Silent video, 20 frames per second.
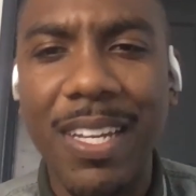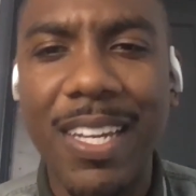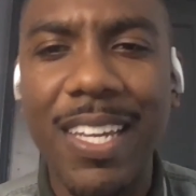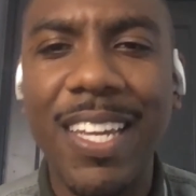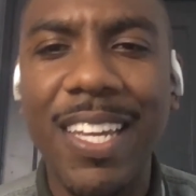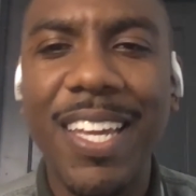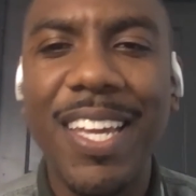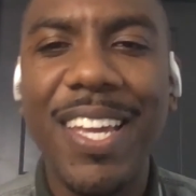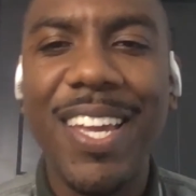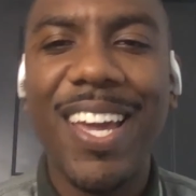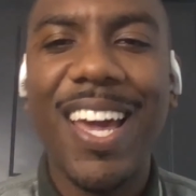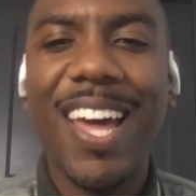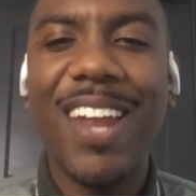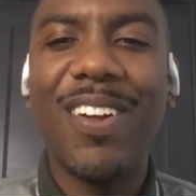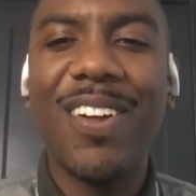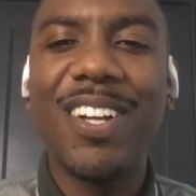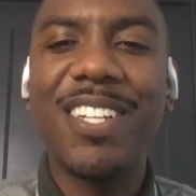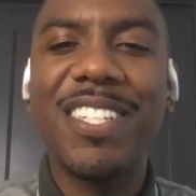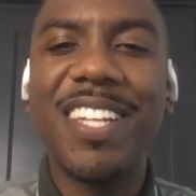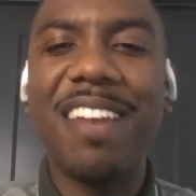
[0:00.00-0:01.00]
Like, I
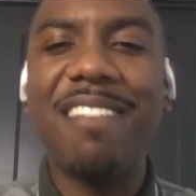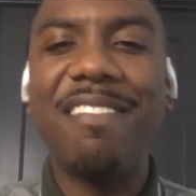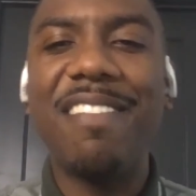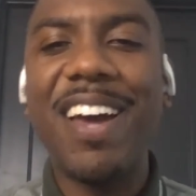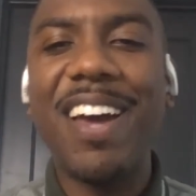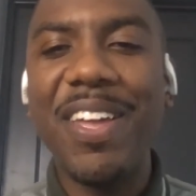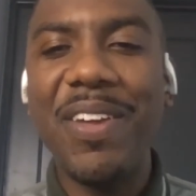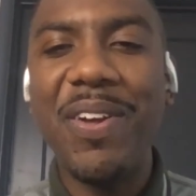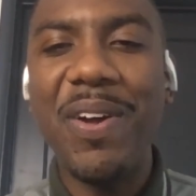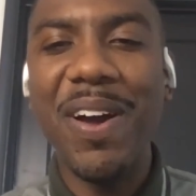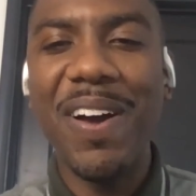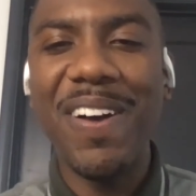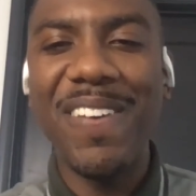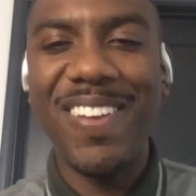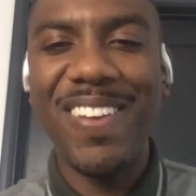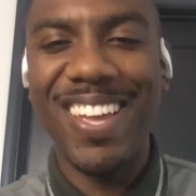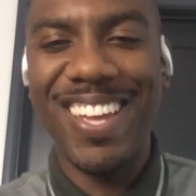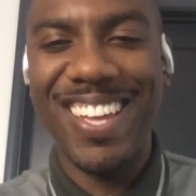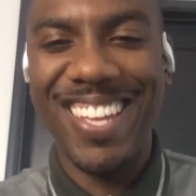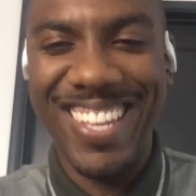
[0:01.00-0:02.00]
don't understand well, the value. What are you talking
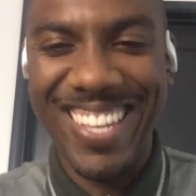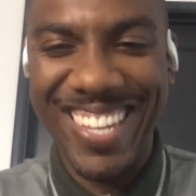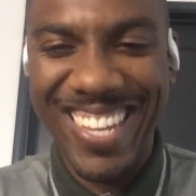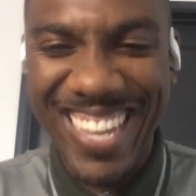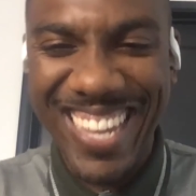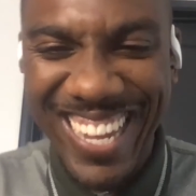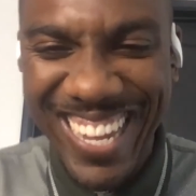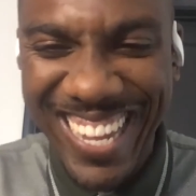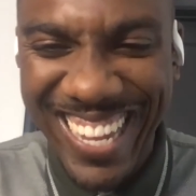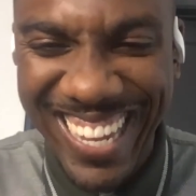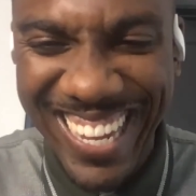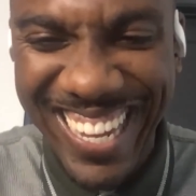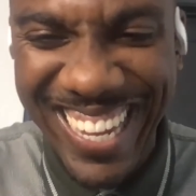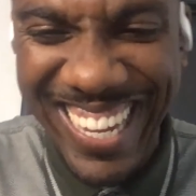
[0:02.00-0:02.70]
about, Dad? Yeah.